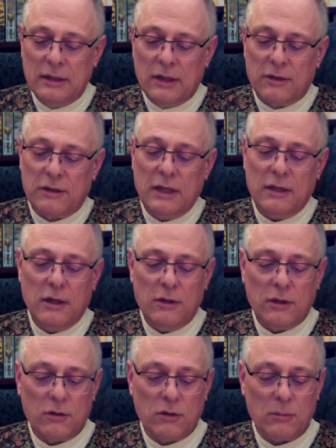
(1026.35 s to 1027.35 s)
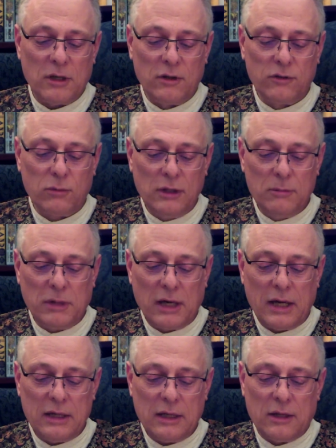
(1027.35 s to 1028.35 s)
Think ye the criminals will
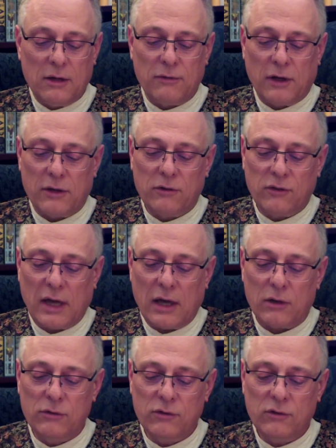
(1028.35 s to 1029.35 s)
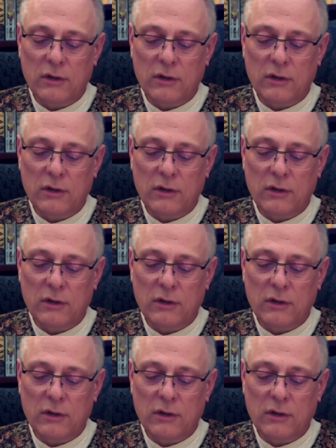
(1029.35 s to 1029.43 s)
abide in their father's house?